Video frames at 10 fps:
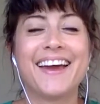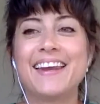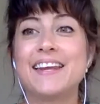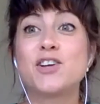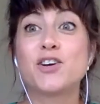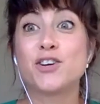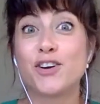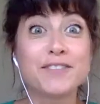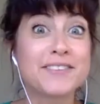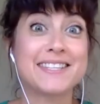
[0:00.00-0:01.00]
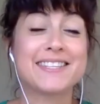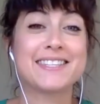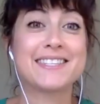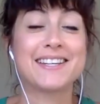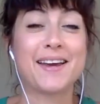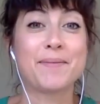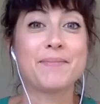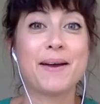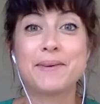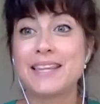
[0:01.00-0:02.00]
And your nervous
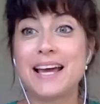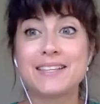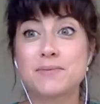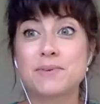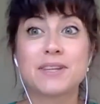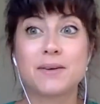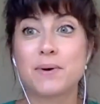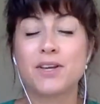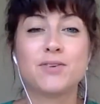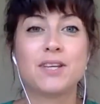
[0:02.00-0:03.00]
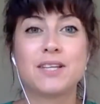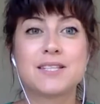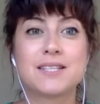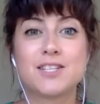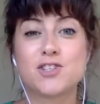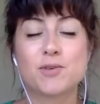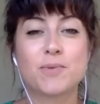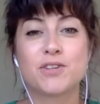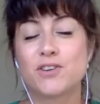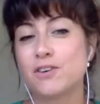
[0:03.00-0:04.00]
system, I mean, that's really what you need to teach
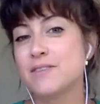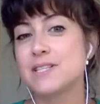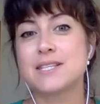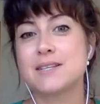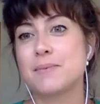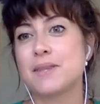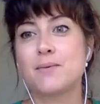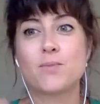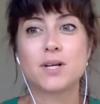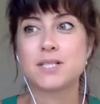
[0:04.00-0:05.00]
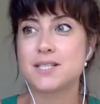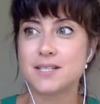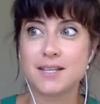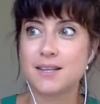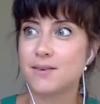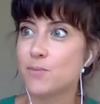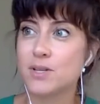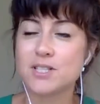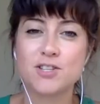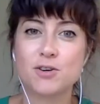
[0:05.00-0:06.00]
your nervous system. And then
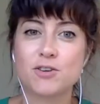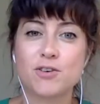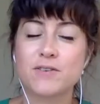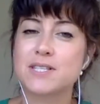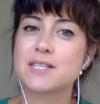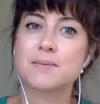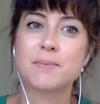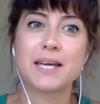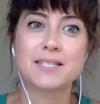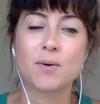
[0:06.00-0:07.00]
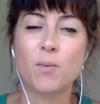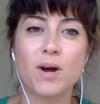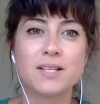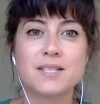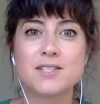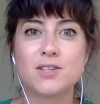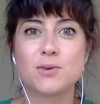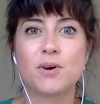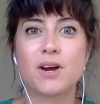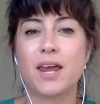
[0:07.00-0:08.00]
once your nervous system gets it once, you are